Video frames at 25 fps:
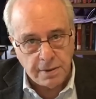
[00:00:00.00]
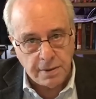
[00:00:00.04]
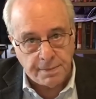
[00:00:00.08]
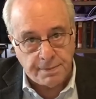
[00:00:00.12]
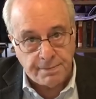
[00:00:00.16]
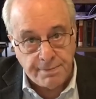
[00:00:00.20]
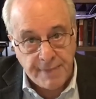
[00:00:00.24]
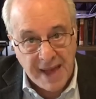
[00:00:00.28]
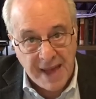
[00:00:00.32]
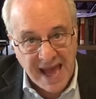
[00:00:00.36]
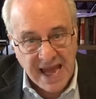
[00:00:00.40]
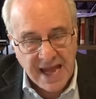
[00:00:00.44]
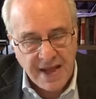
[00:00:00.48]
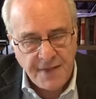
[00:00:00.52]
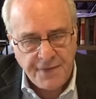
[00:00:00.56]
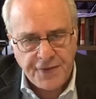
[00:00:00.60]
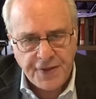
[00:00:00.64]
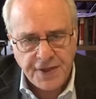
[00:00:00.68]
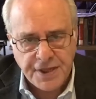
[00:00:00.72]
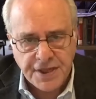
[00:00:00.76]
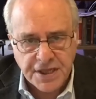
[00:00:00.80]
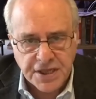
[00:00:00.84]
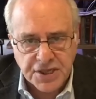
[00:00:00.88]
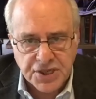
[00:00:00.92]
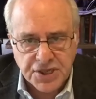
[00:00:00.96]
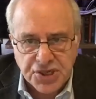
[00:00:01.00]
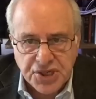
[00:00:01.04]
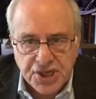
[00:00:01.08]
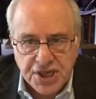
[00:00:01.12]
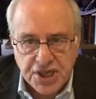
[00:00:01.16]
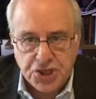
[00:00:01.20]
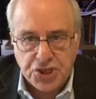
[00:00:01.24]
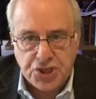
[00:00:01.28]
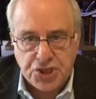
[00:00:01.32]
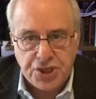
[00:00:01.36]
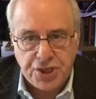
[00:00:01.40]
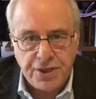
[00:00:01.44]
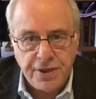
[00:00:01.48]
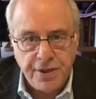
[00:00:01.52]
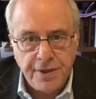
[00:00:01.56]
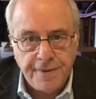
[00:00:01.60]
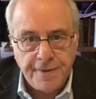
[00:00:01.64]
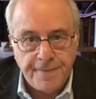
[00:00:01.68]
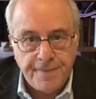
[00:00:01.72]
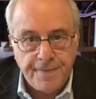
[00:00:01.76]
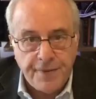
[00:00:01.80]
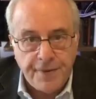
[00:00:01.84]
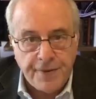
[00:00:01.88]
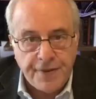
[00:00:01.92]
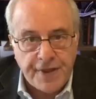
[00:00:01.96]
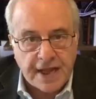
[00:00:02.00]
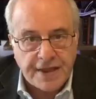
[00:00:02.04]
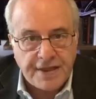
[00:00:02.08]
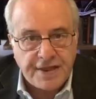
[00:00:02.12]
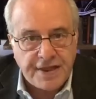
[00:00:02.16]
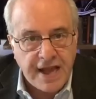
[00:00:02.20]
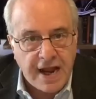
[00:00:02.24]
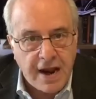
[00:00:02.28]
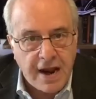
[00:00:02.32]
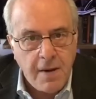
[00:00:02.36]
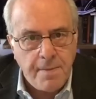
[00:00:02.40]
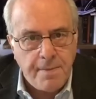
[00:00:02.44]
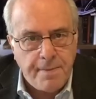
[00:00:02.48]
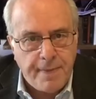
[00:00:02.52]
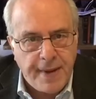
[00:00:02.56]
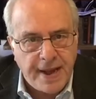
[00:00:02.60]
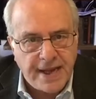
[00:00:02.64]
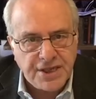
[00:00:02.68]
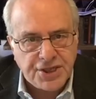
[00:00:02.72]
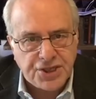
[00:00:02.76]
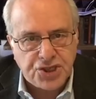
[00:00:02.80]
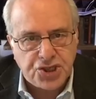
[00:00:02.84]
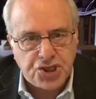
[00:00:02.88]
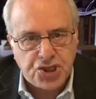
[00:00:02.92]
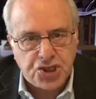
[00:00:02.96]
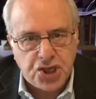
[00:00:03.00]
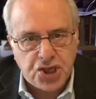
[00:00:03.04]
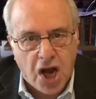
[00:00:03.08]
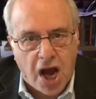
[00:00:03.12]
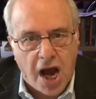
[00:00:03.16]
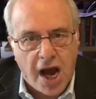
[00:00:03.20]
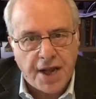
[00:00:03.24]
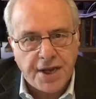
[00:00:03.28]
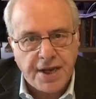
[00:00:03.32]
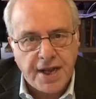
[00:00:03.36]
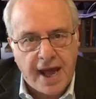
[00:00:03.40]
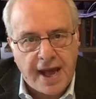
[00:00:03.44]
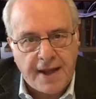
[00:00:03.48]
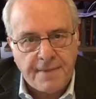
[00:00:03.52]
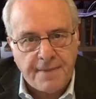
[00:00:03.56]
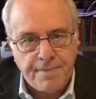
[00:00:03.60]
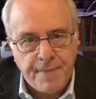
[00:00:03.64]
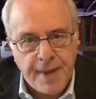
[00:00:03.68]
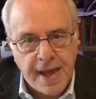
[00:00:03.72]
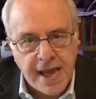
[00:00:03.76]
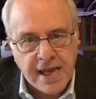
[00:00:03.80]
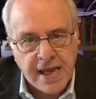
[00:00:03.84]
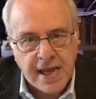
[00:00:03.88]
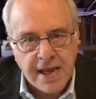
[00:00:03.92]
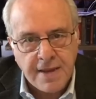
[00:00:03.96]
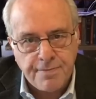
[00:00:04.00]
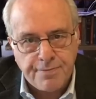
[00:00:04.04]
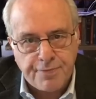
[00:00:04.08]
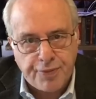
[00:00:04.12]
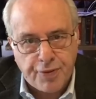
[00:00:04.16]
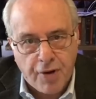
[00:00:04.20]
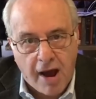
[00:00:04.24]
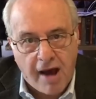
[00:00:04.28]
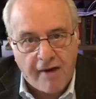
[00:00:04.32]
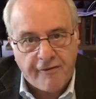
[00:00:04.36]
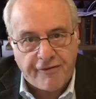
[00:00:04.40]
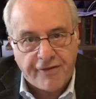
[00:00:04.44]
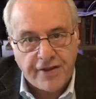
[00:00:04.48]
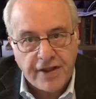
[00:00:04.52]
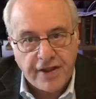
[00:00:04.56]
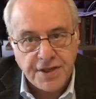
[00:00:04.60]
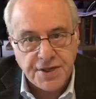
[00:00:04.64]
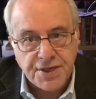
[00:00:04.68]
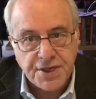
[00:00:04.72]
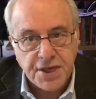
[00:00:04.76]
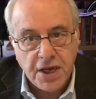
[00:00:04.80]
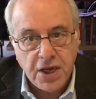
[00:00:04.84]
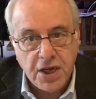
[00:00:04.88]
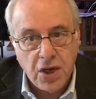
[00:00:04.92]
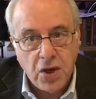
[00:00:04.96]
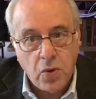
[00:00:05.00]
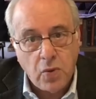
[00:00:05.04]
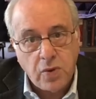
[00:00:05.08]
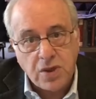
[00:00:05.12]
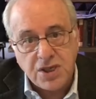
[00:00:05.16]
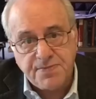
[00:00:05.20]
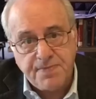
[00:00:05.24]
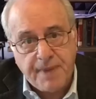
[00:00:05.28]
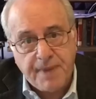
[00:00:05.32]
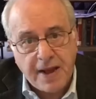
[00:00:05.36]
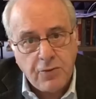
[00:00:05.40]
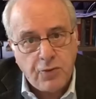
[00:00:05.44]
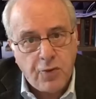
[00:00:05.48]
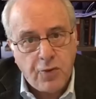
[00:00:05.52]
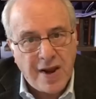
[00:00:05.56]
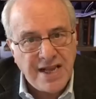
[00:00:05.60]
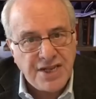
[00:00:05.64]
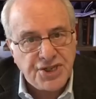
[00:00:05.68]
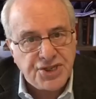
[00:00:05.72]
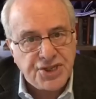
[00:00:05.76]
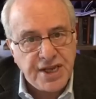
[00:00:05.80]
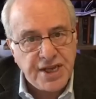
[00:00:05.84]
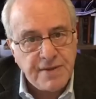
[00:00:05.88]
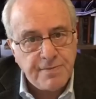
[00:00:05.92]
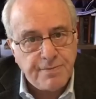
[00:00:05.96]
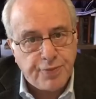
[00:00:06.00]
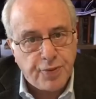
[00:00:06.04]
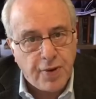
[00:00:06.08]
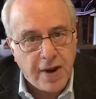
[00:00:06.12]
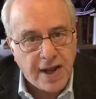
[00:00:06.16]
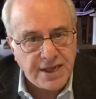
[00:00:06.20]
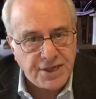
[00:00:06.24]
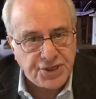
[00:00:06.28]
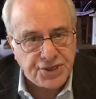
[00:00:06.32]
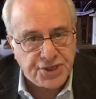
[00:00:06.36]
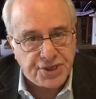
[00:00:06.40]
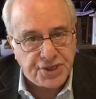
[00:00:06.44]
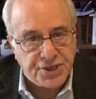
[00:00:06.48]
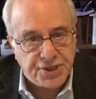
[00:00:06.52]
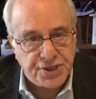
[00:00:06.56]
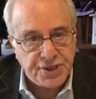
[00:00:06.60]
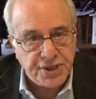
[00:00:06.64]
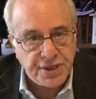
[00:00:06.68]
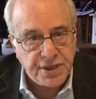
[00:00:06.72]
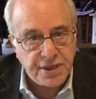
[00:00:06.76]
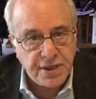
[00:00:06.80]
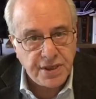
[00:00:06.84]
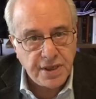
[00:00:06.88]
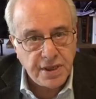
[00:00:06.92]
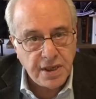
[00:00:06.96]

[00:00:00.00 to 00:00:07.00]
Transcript: made the decision that their best shot at making profits was by raising prices.